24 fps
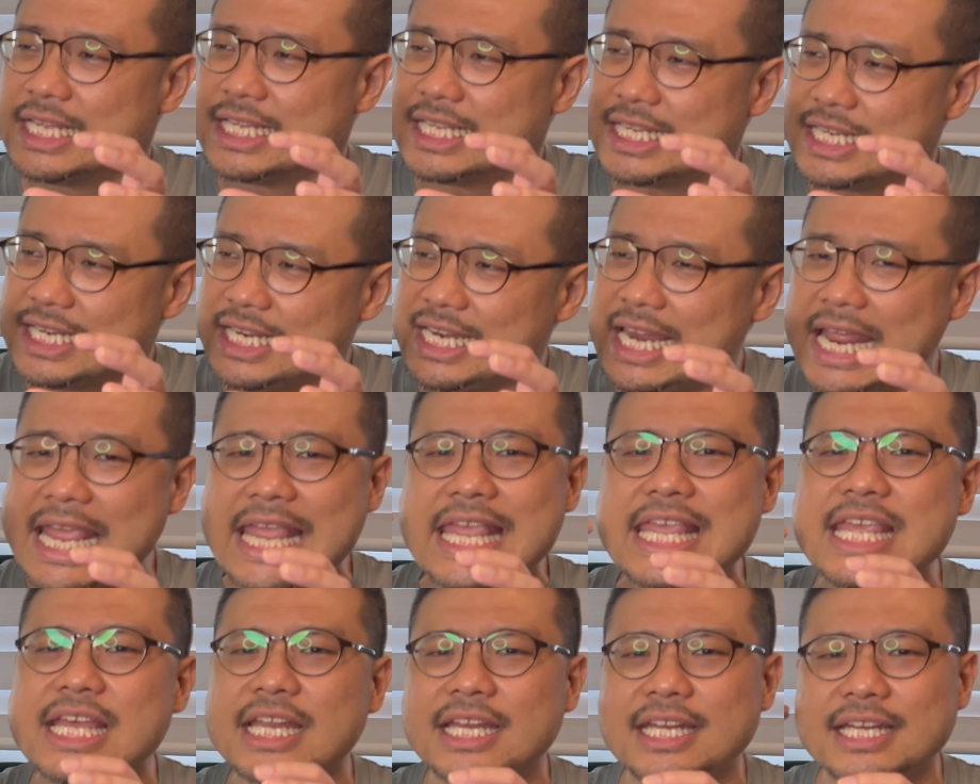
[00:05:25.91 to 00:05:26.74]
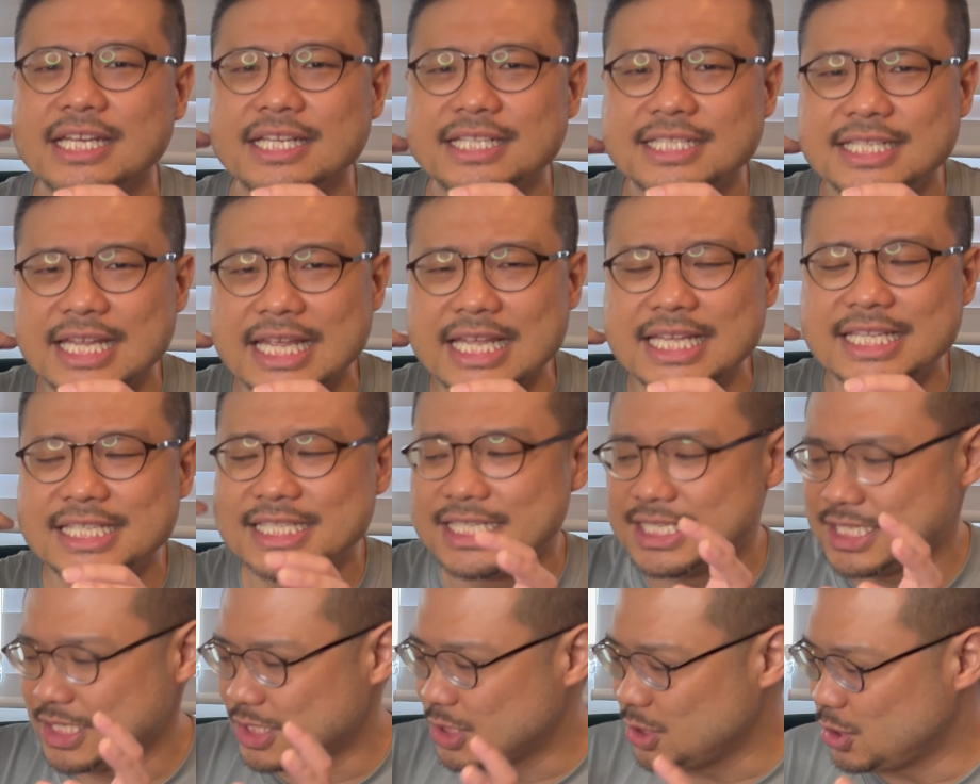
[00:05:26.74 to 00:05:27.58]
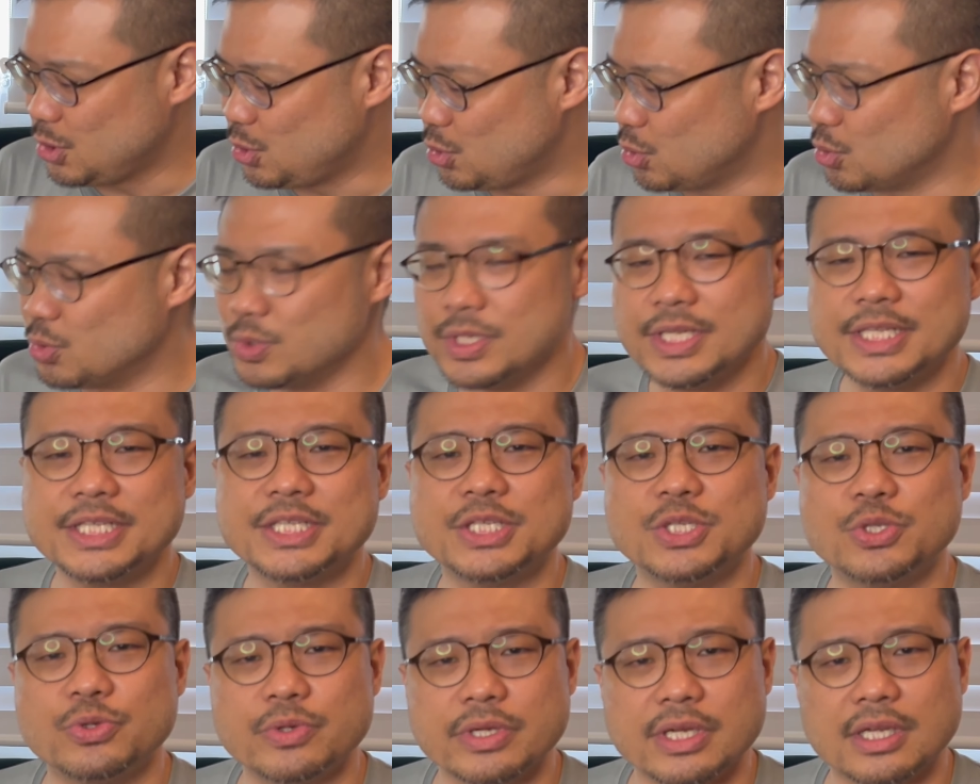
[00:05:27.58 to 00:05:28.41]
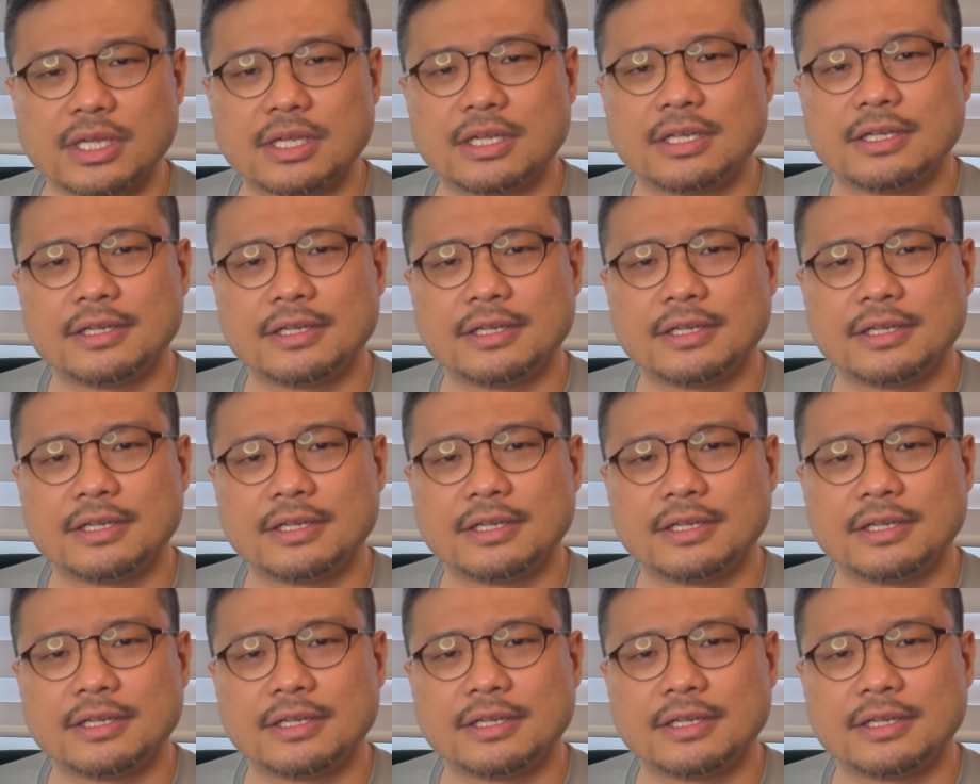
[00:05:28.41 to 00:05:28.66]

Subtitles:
layered taste to this drink.